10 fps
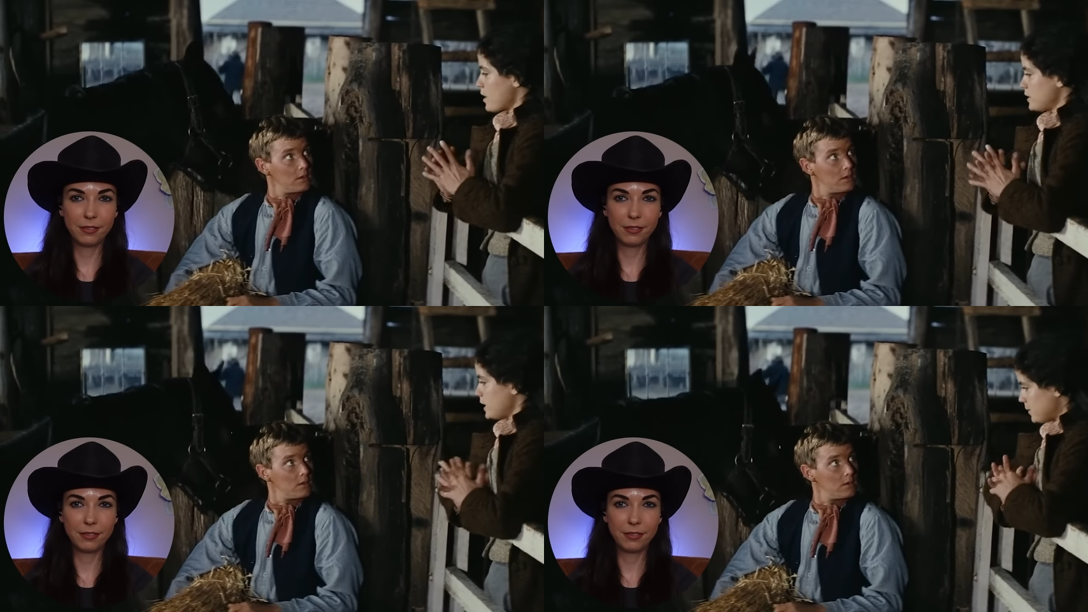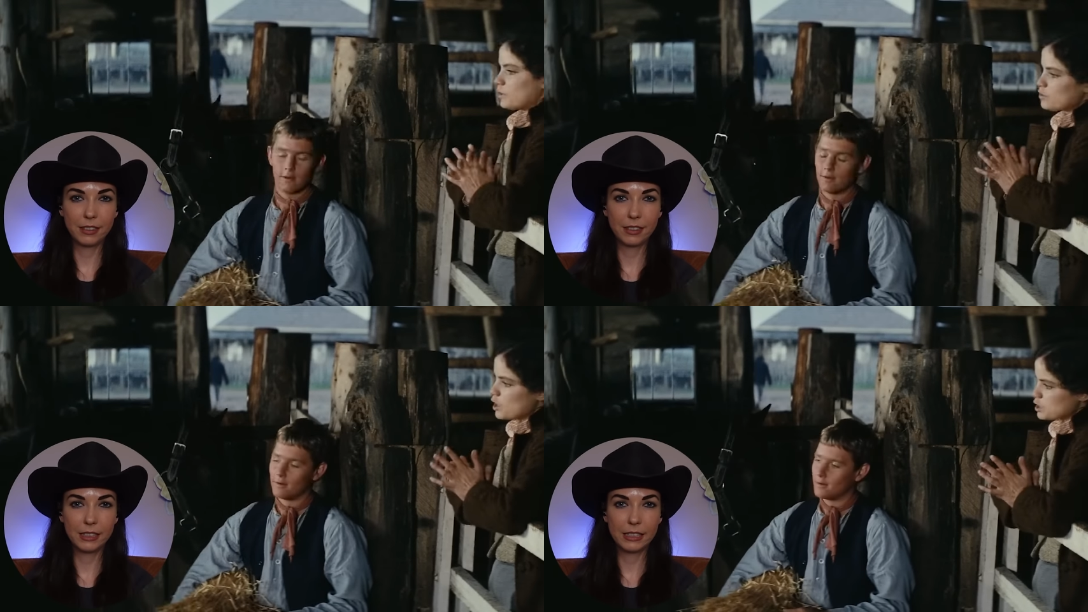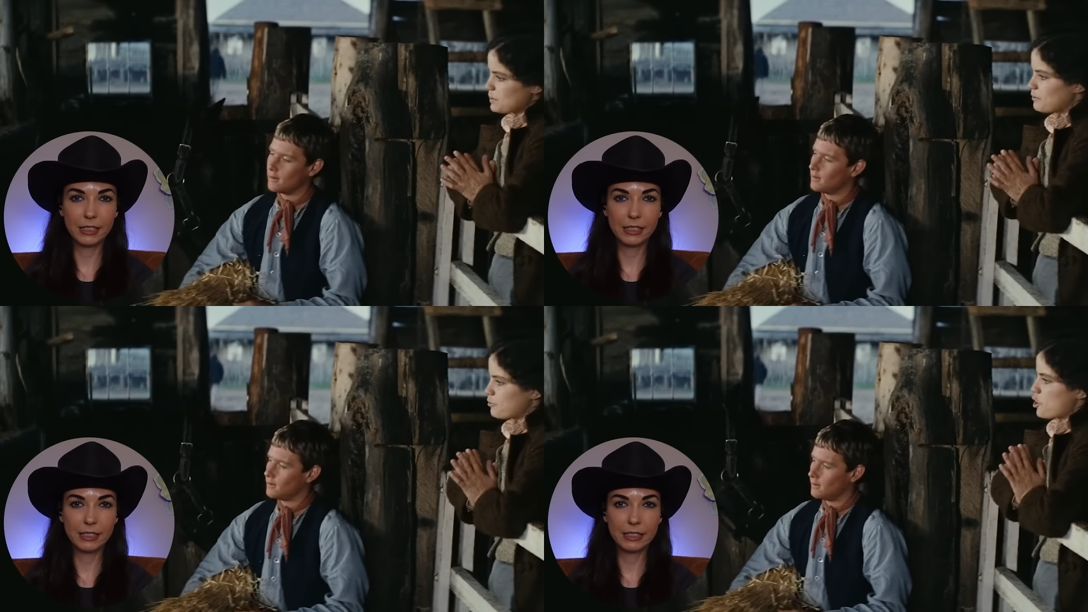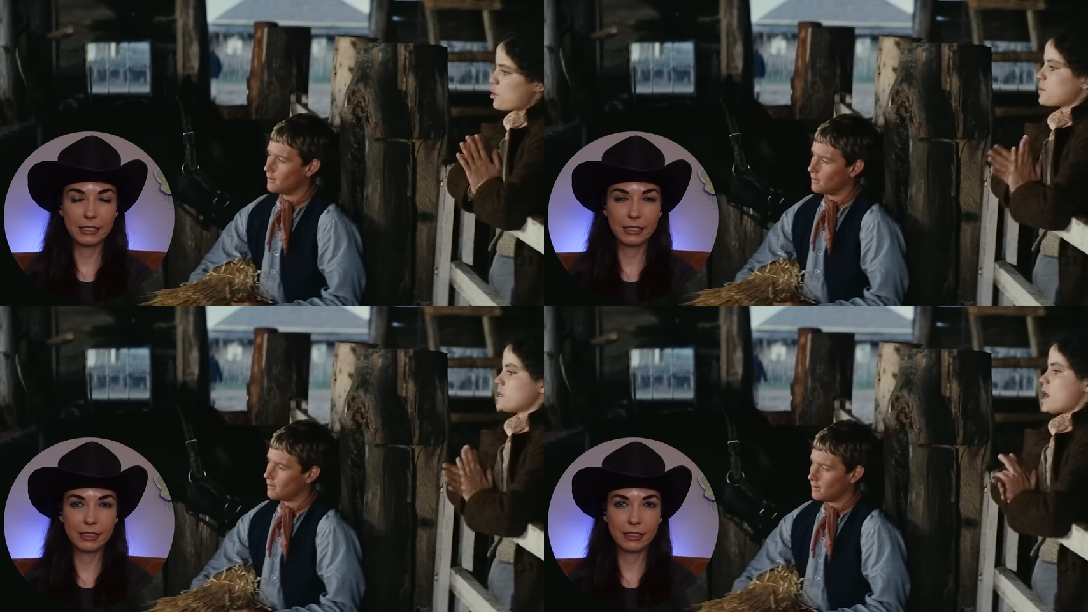Speaker 1: round here. Got to be firm
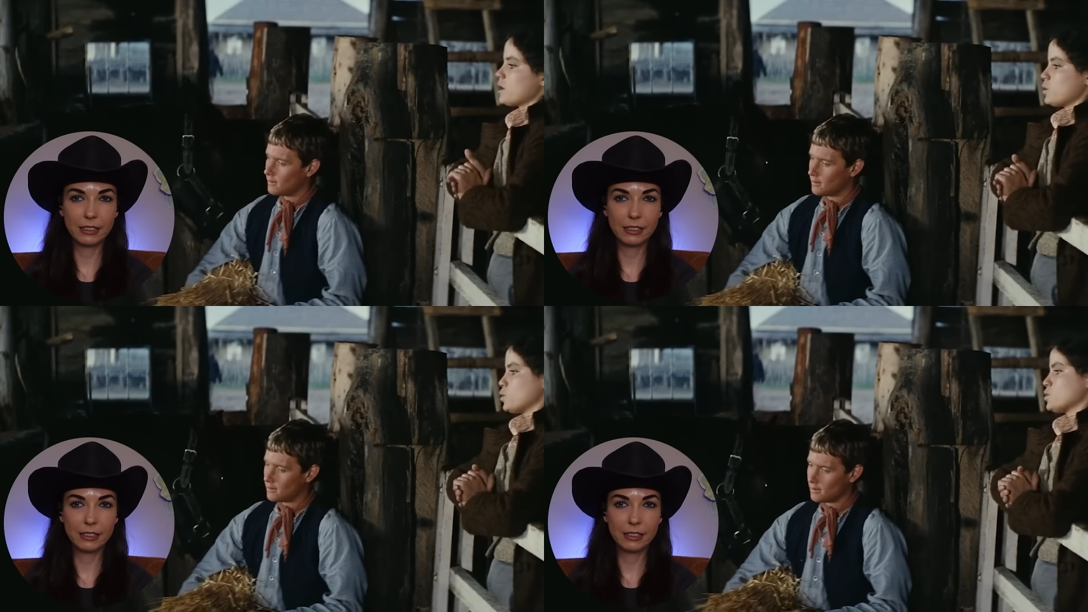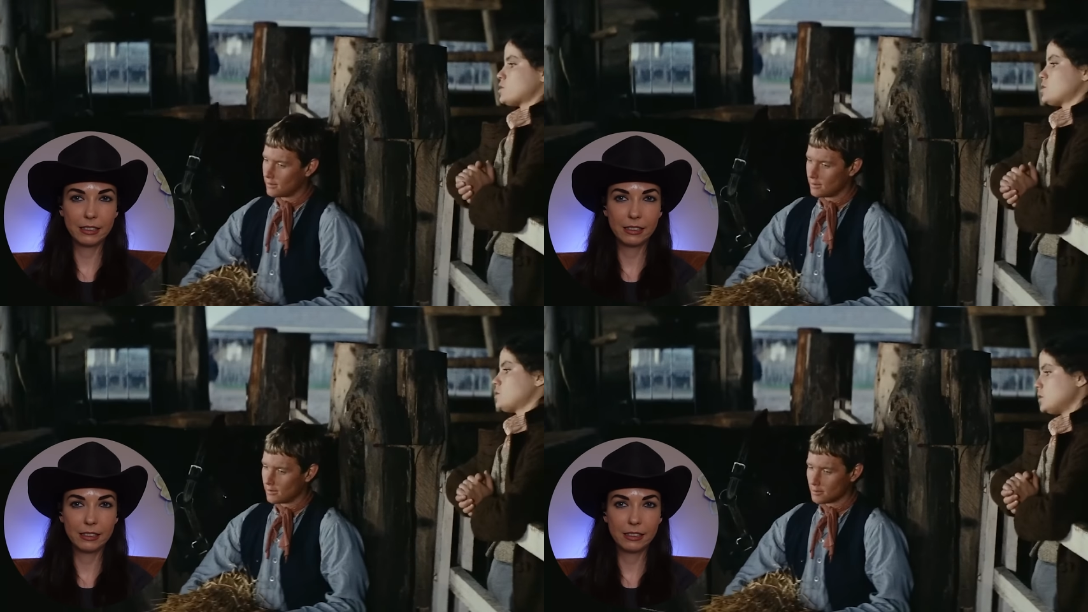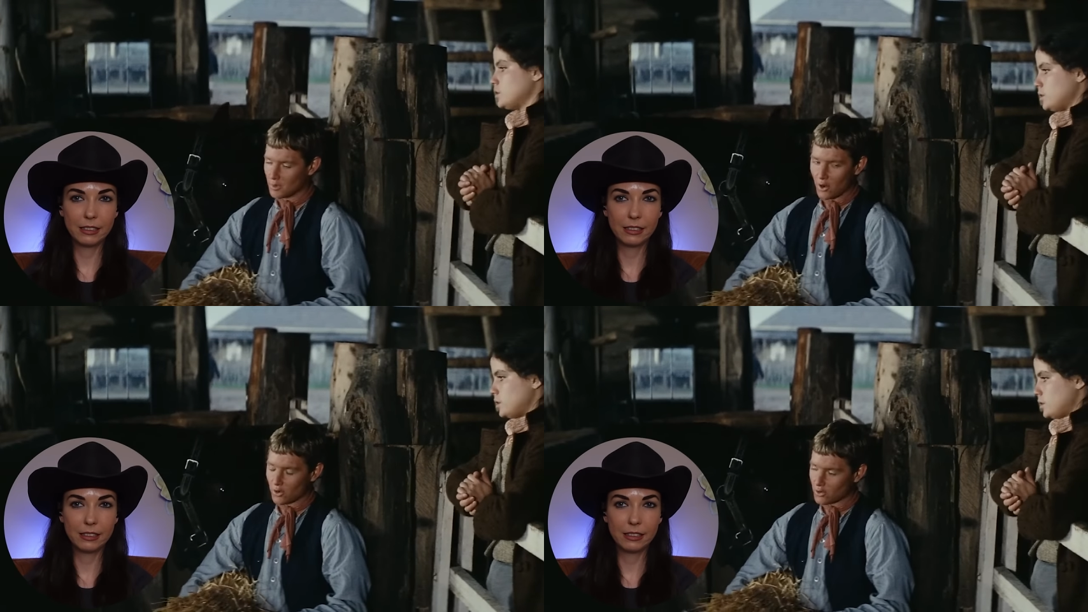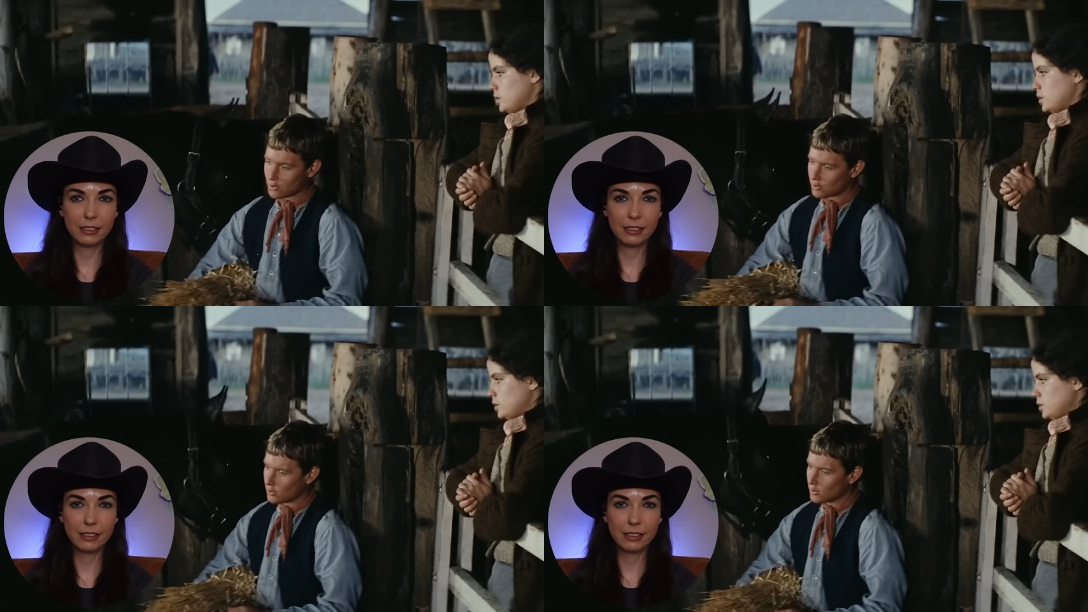with a young horse.
Speaker 2: But not
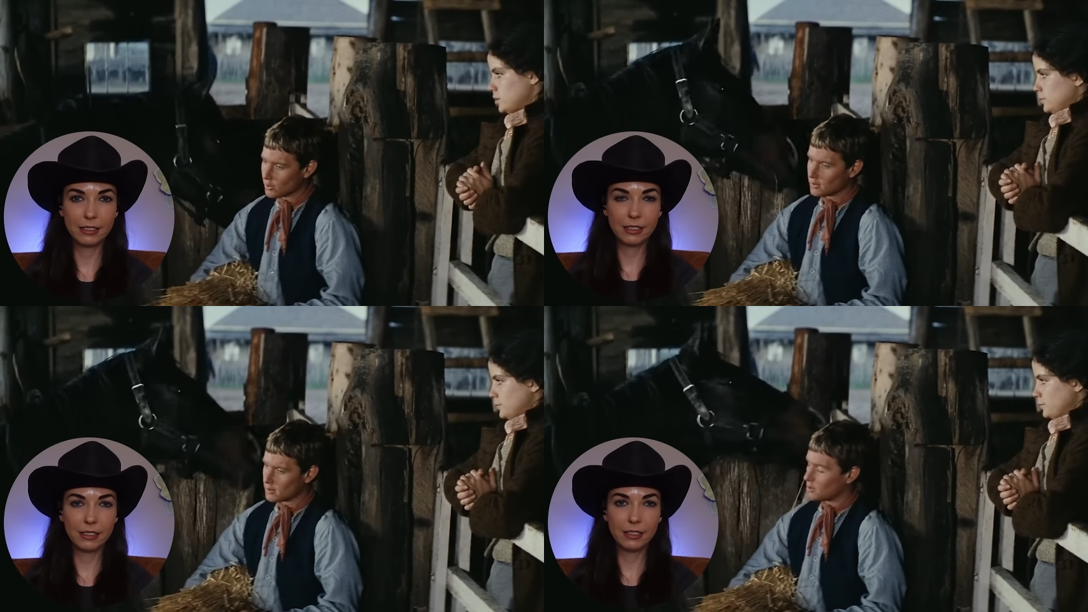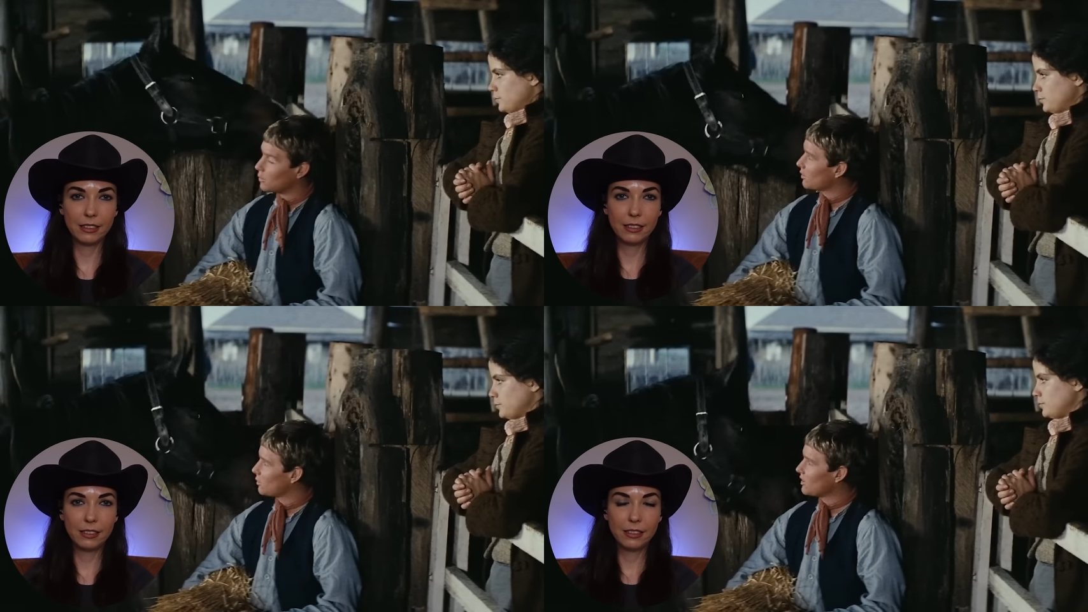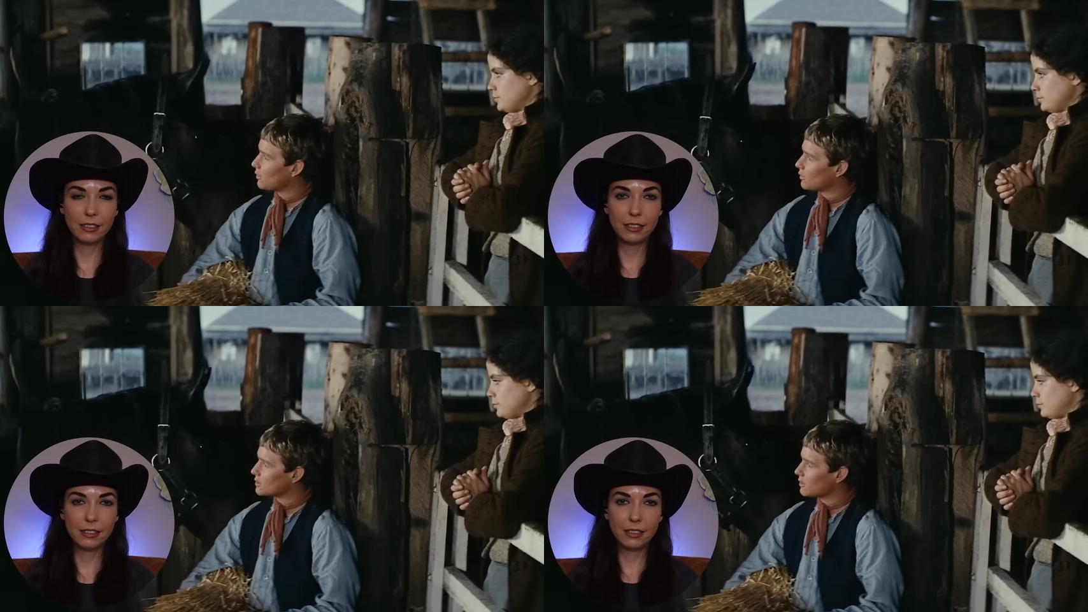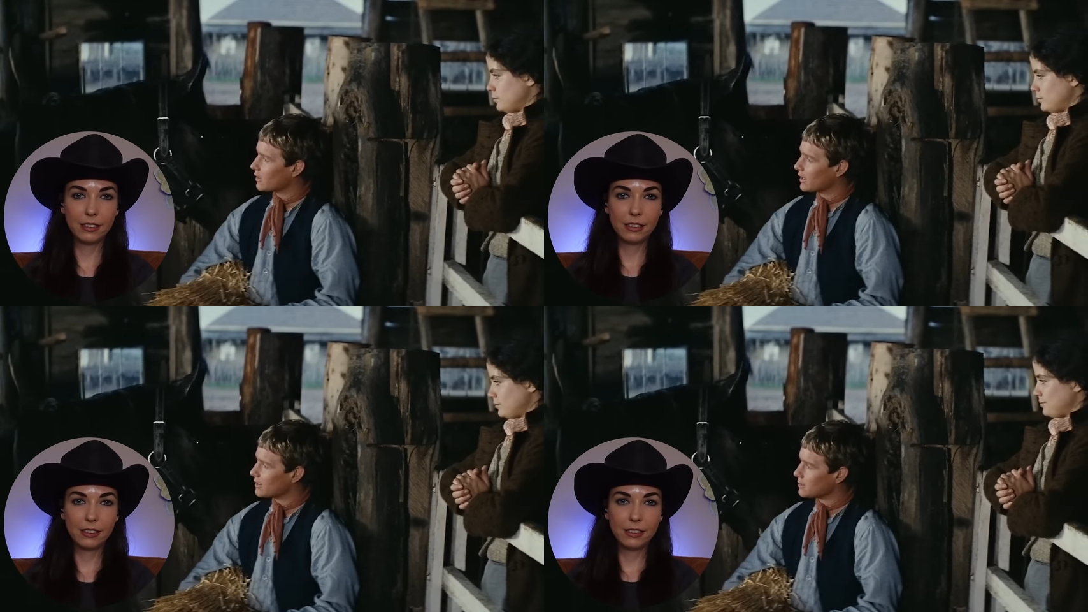cruel. You work with a horse, not
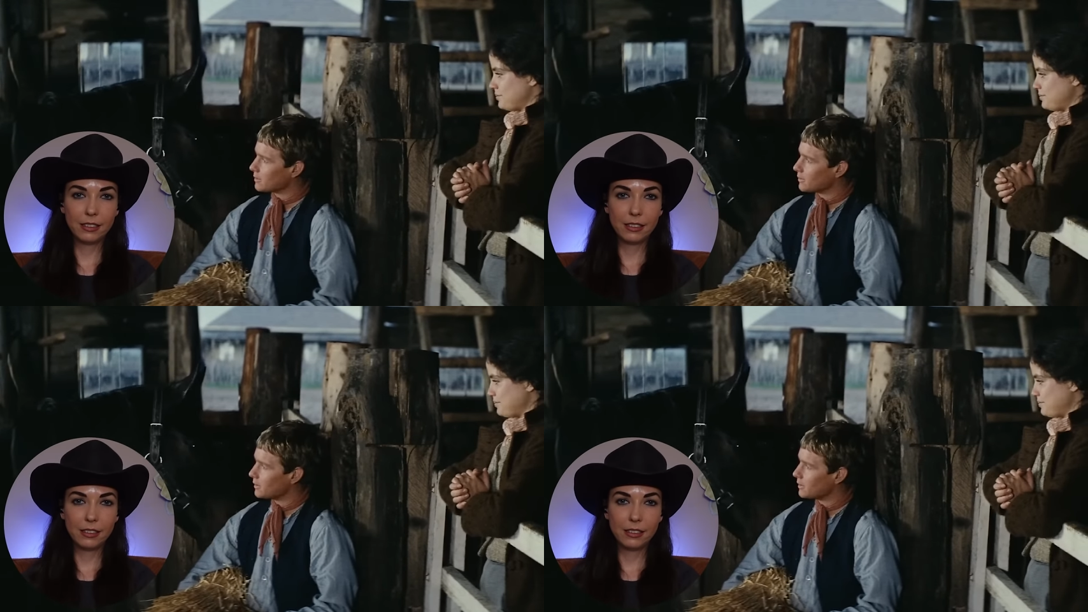against him.